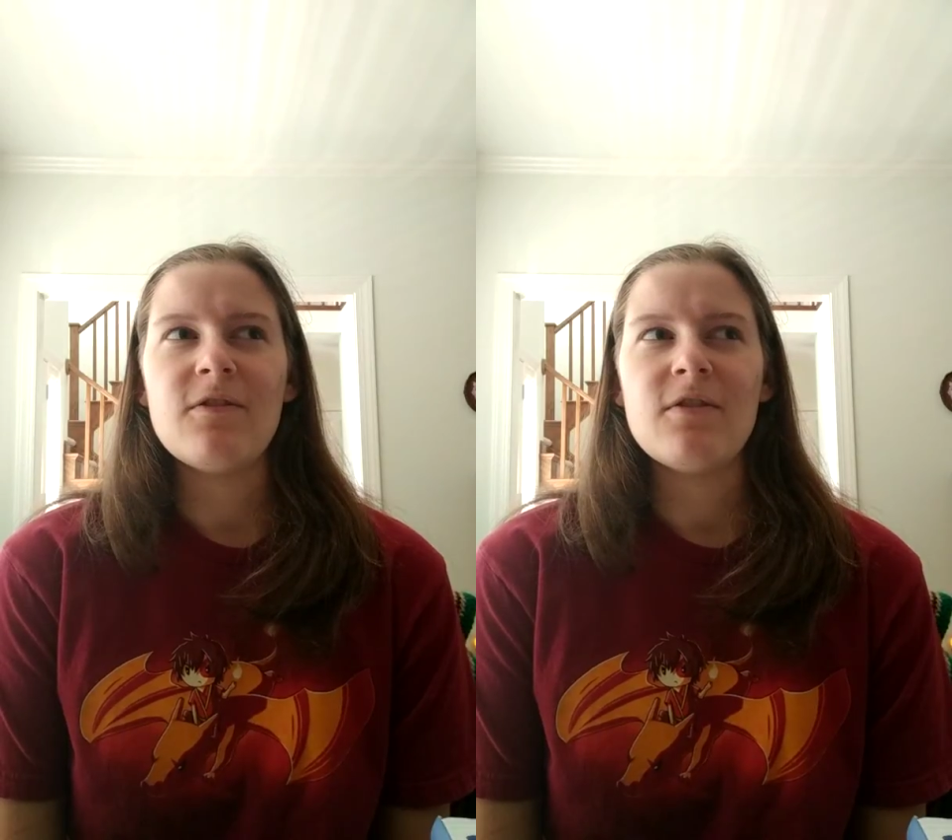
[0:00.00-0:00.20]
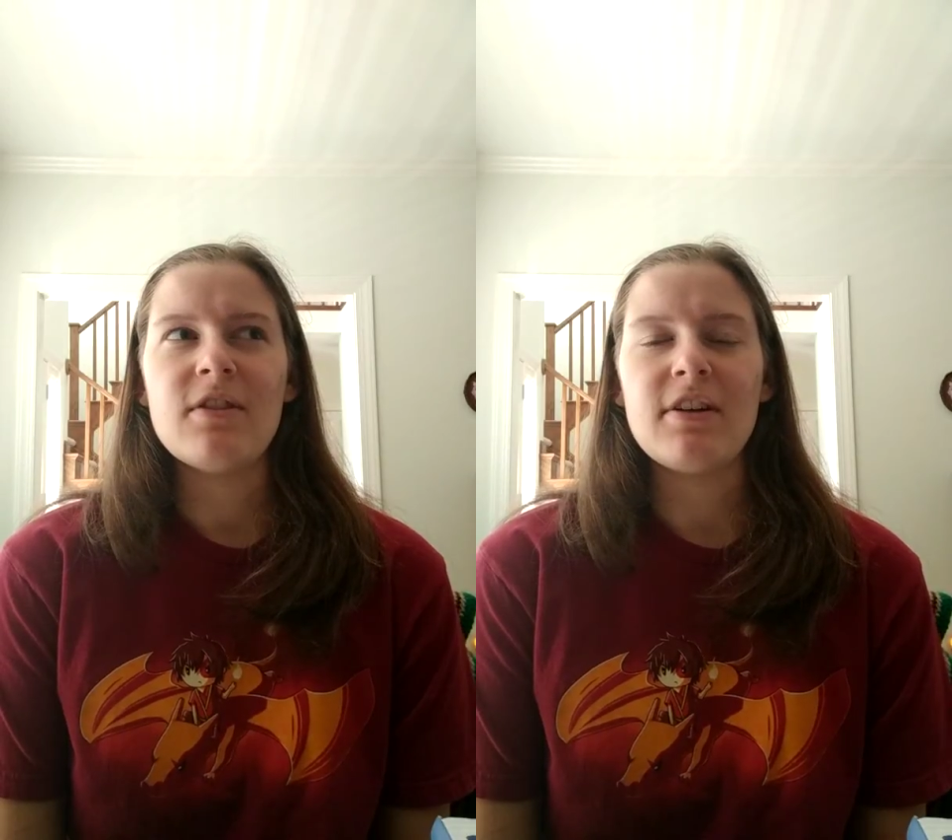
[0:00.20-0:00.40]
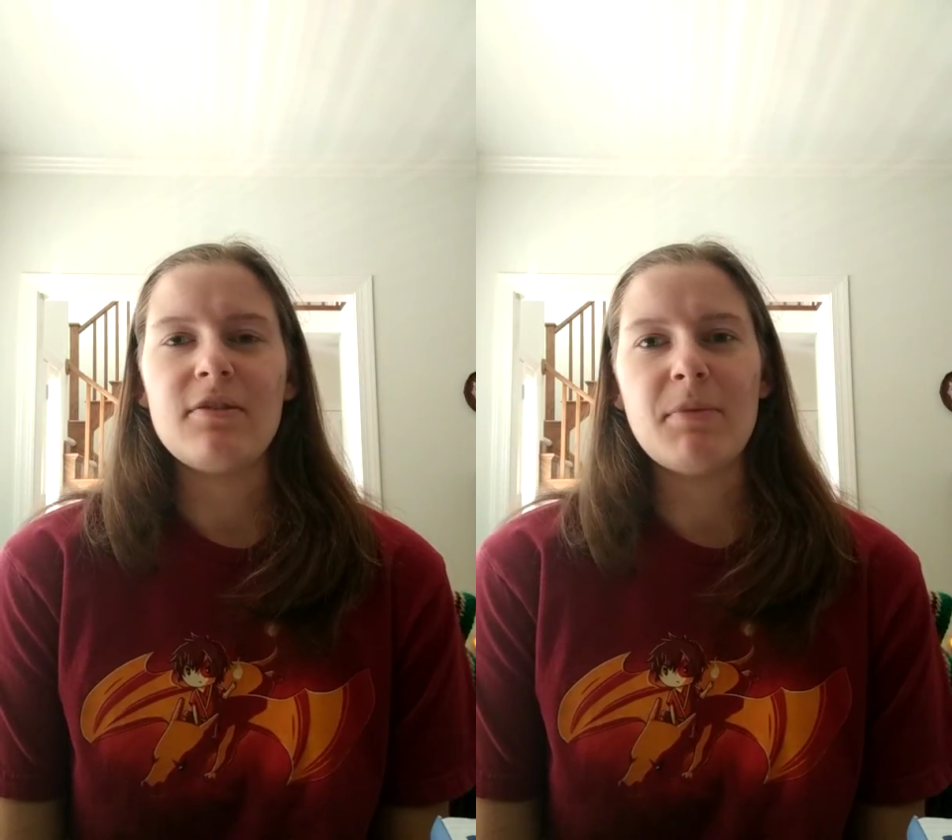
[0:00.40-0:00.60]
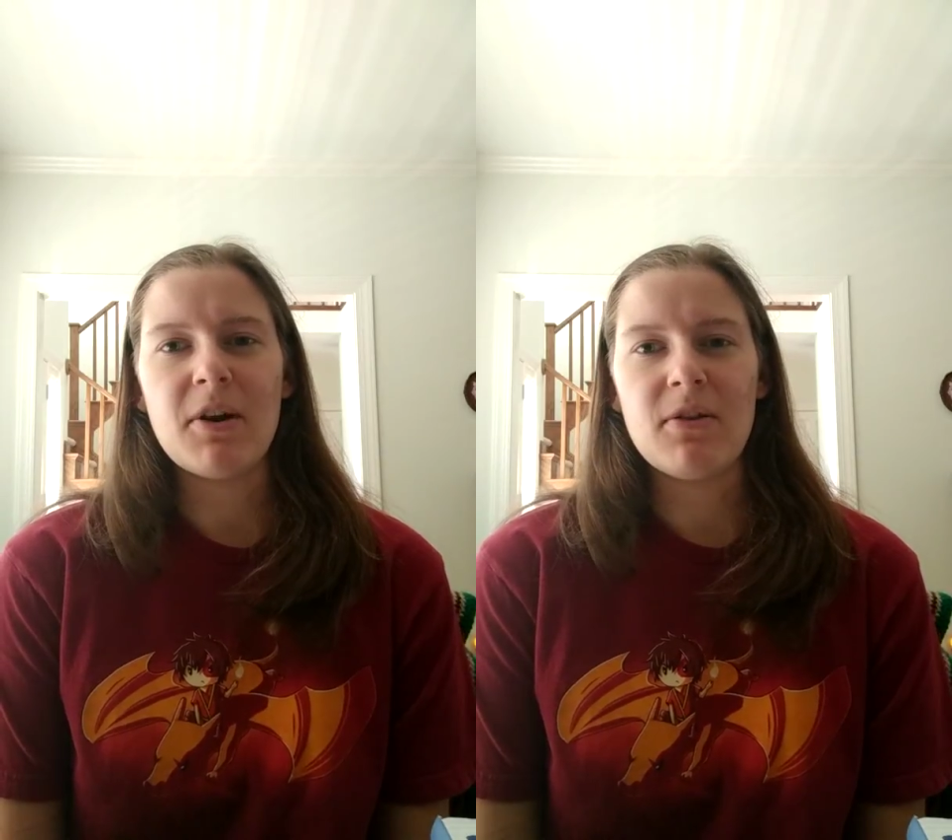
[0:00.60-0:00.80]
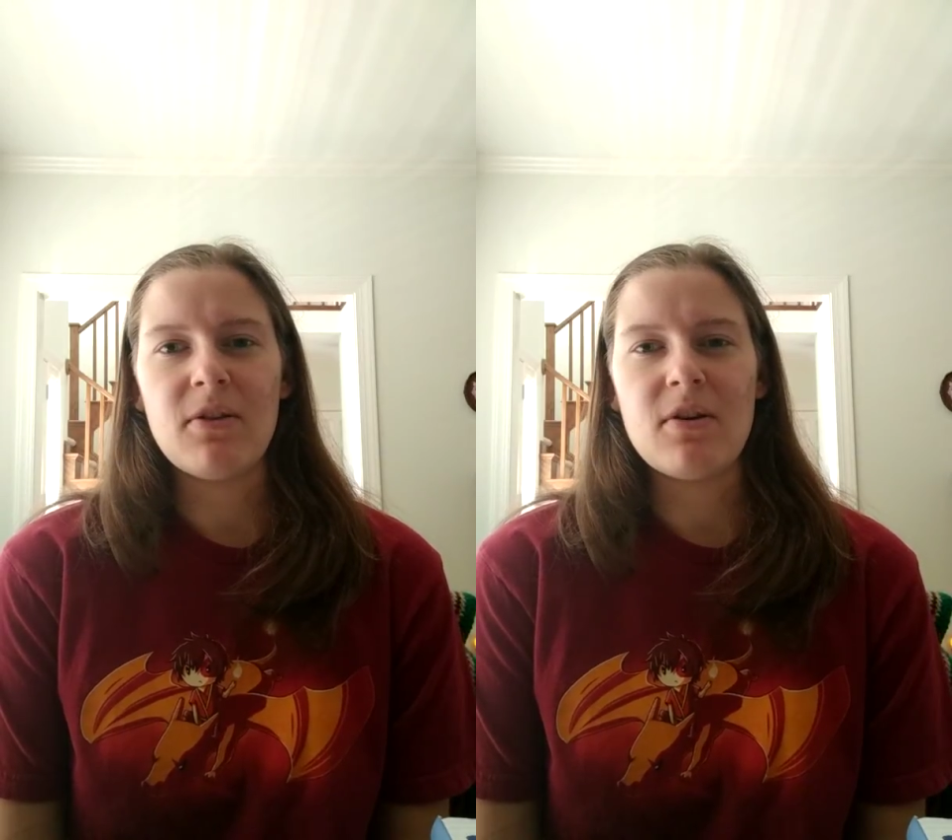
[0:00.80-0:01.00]
that is
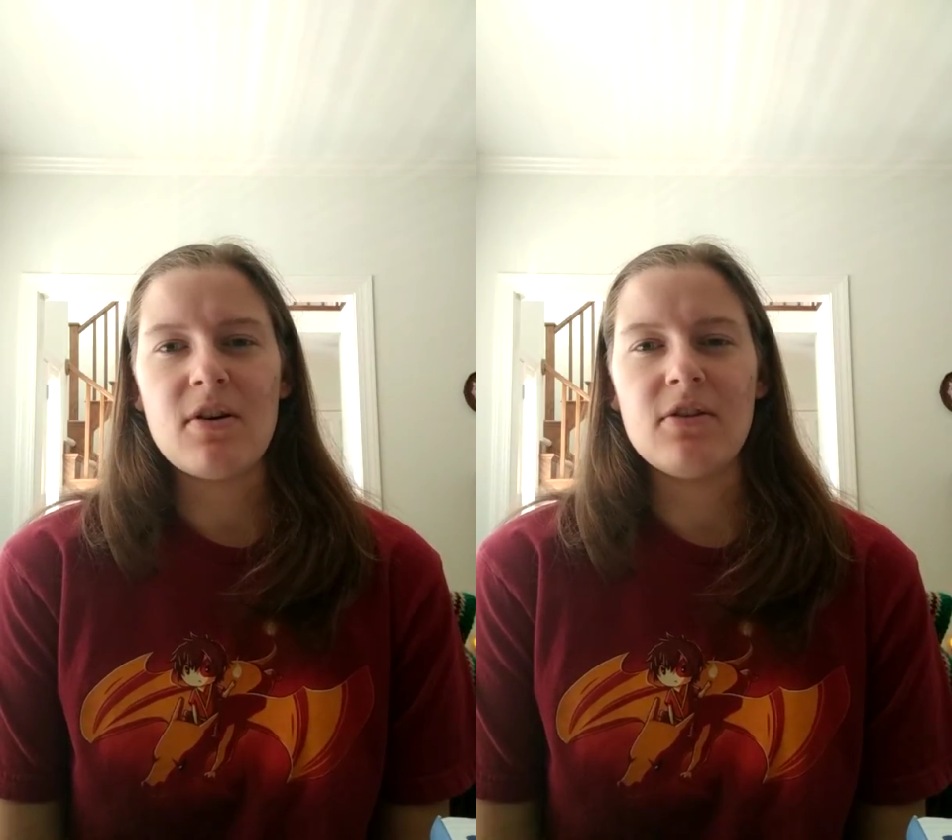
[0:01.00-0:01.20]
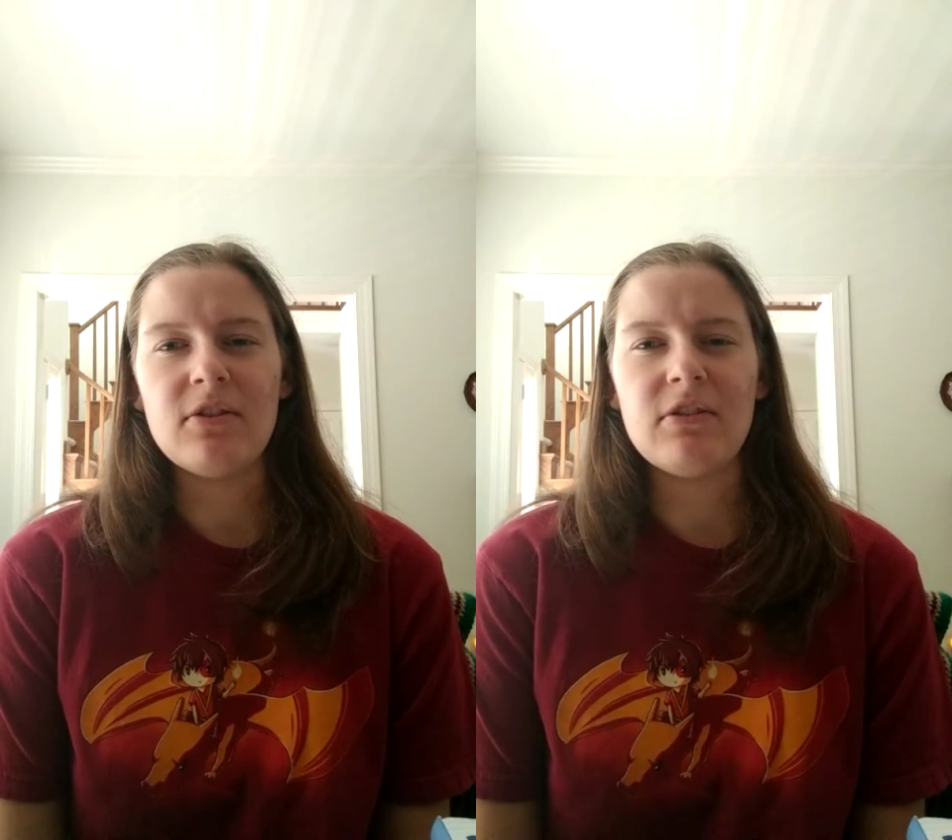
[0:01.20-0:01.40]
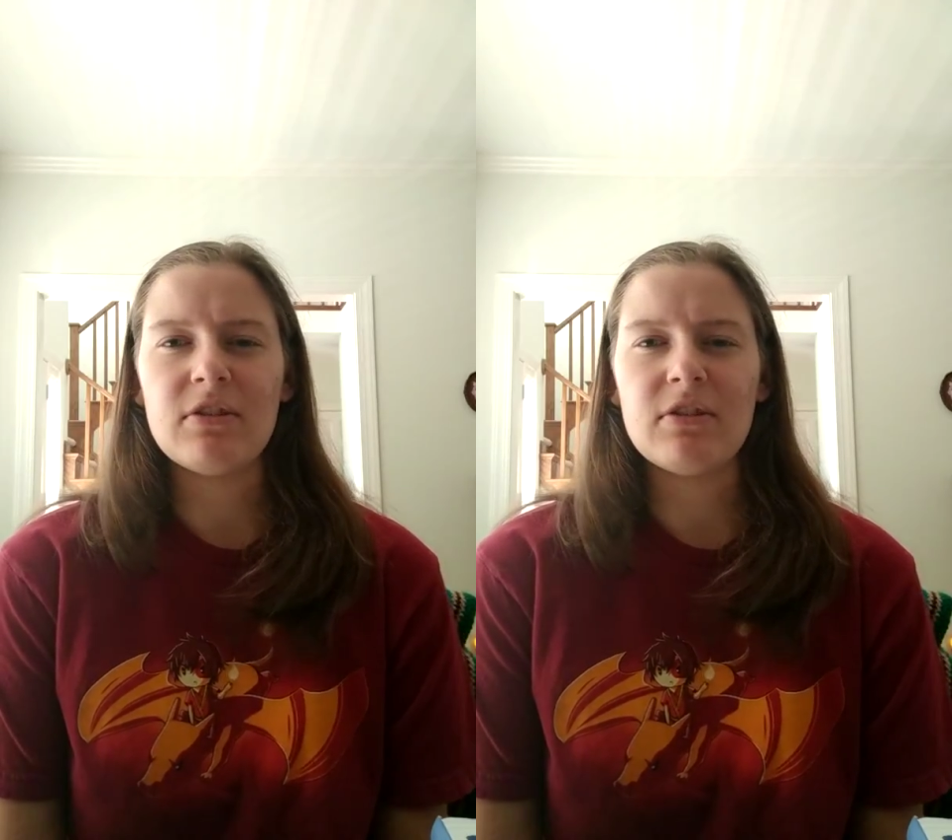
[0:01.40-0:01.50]
bigger than ours, and